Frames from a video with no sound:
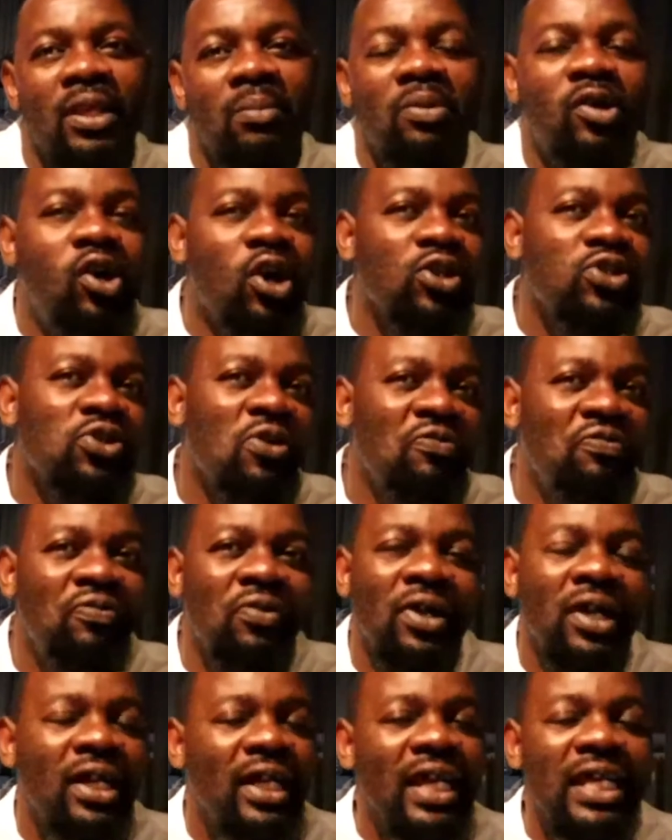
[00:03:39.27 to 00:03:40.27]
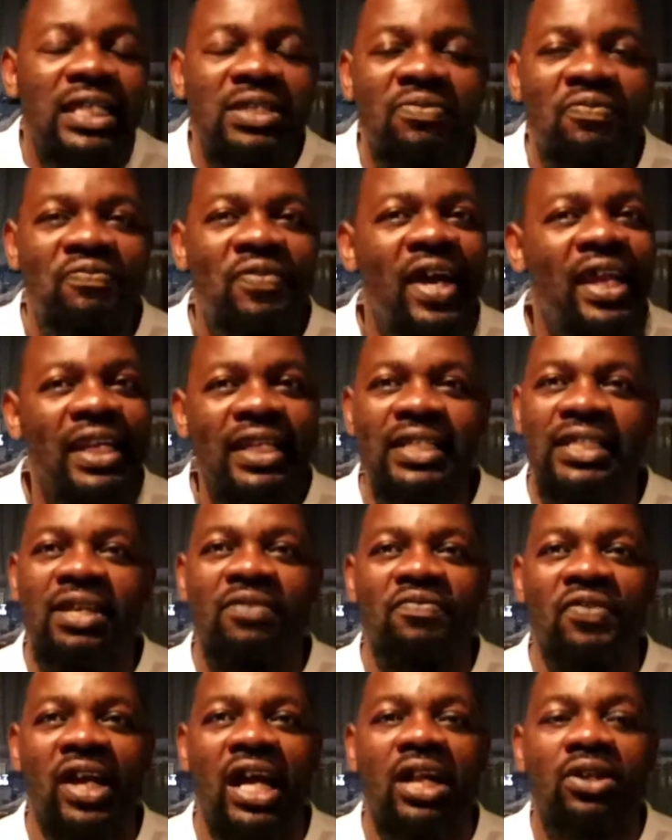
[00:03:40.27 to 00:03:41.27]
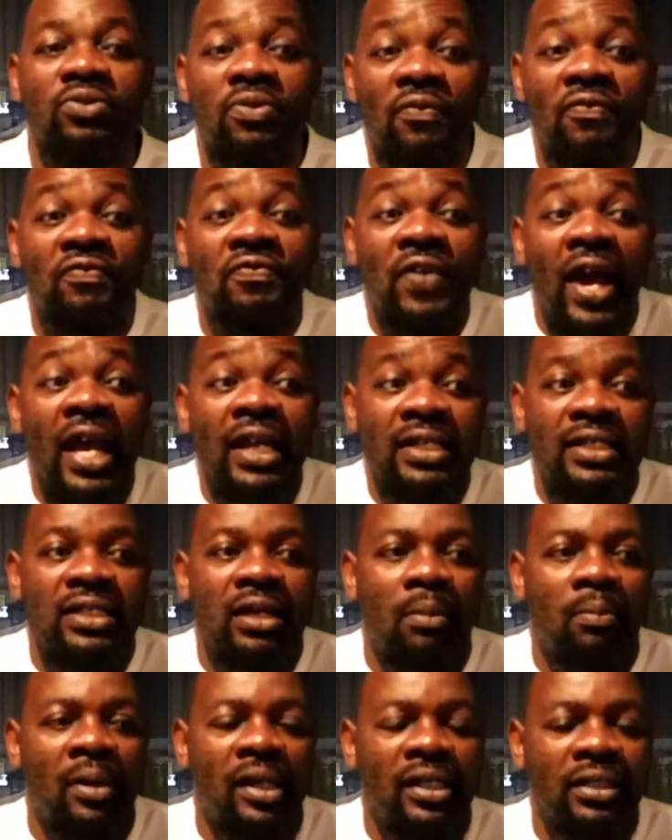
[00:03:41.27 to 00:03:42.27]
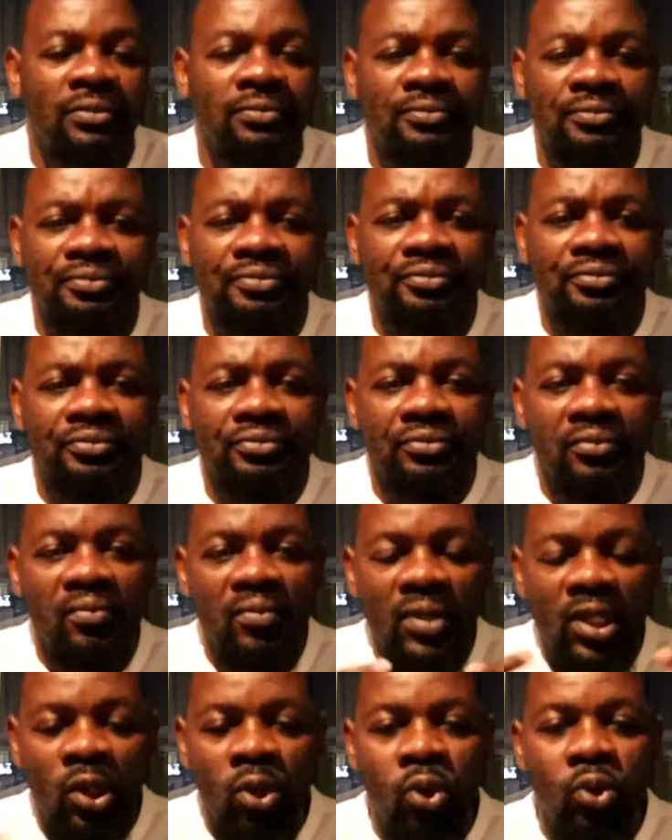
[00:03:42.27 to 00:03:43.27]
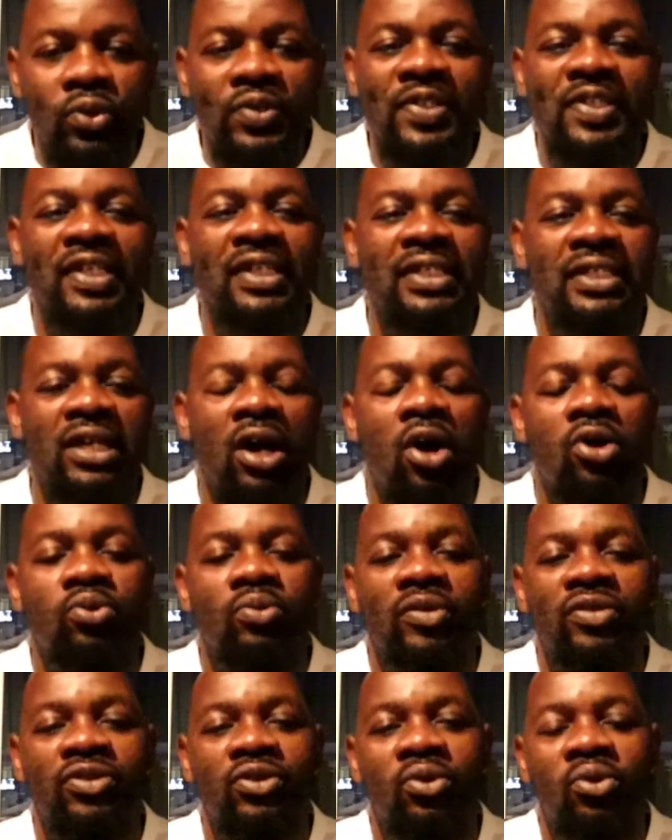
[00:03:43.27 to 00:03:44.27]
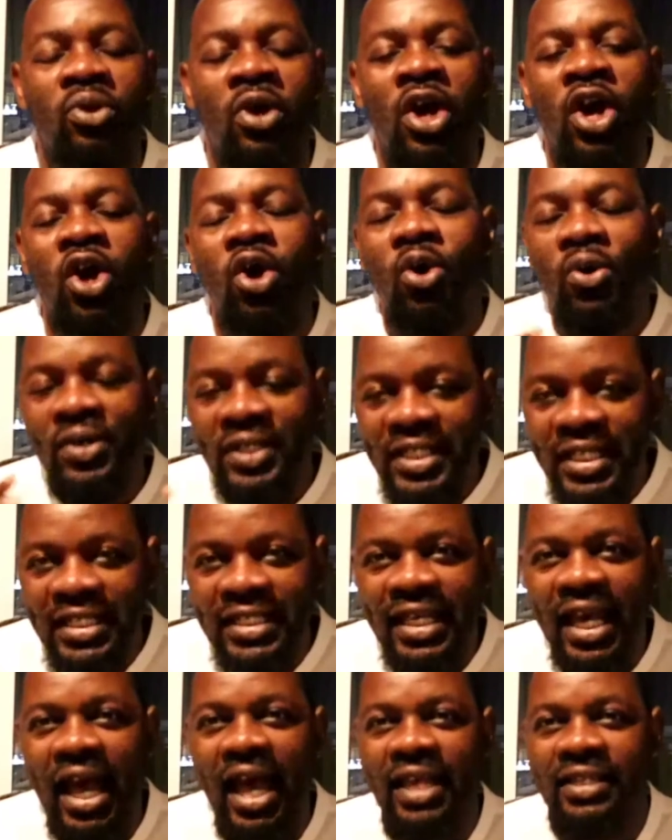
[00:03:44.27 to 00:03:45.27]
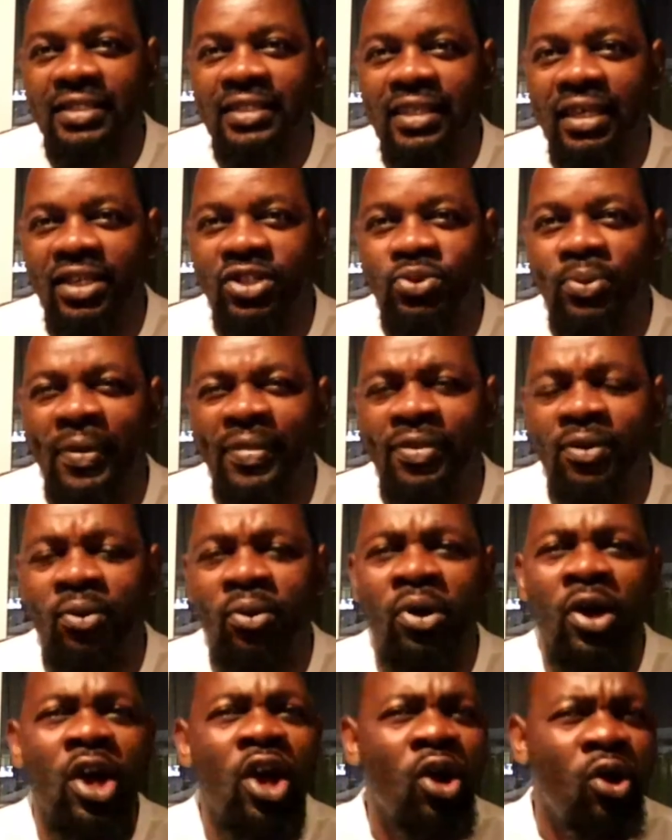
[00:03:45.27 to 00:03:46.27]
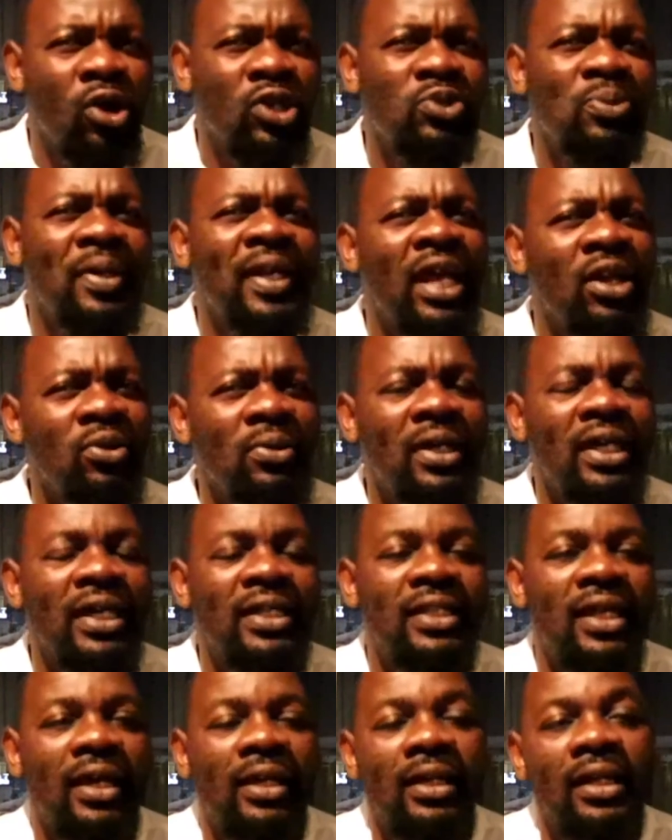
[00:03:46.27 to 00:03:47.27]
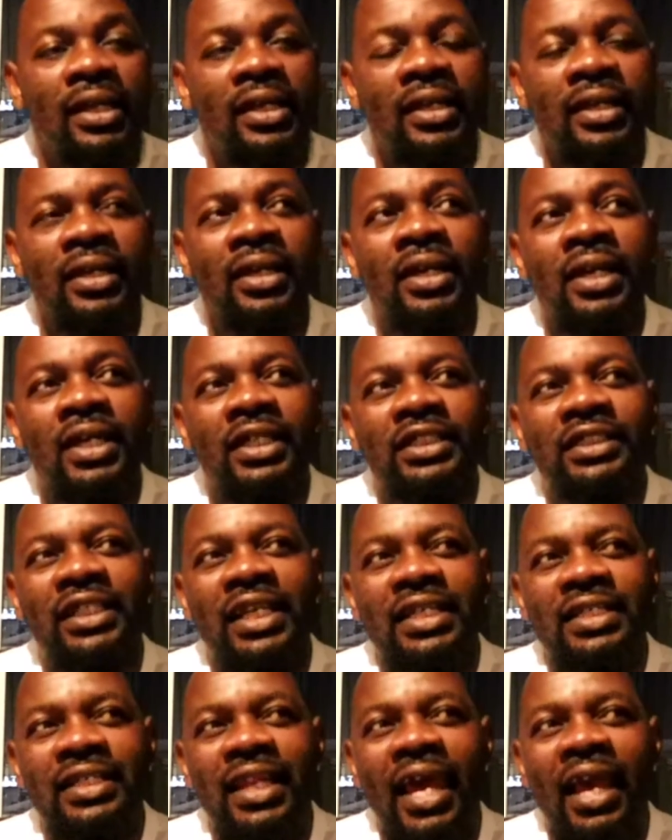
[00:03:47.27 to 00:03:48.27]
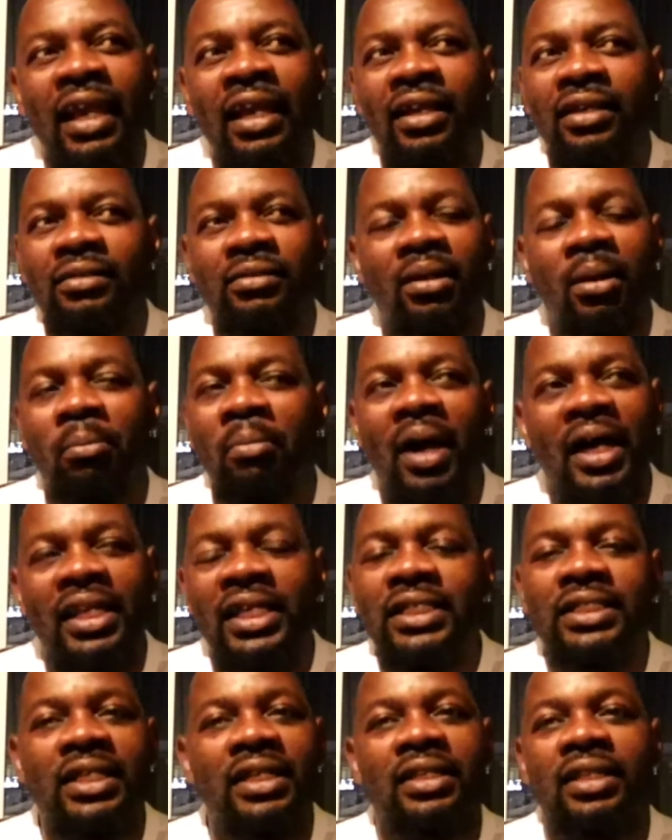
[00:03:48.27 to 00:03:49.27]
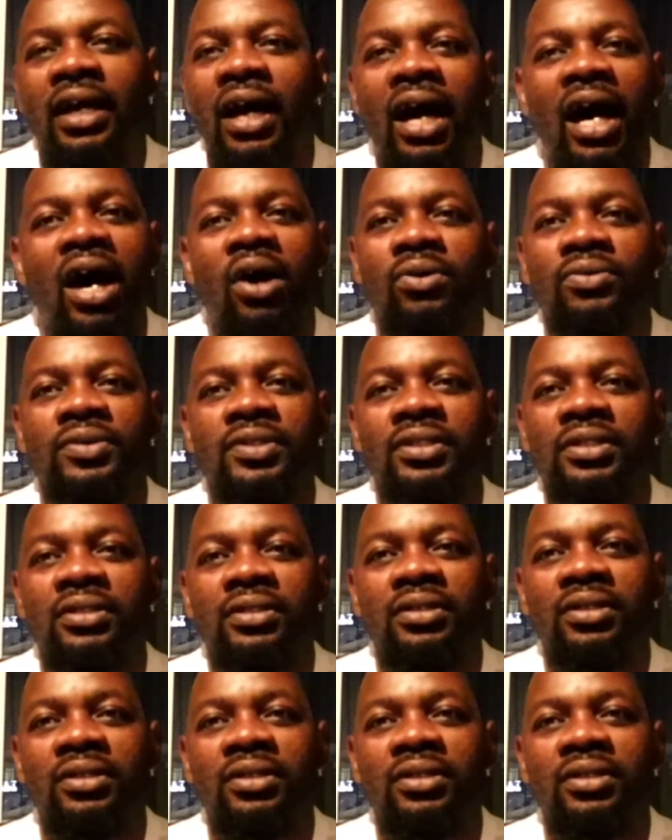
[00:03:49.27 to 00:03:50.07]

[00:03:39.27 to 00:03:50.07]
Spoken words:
because of it's very difficult to find somebody who sit down with you, who discuss things with you. Because when I look at that lady, she's like managing the house.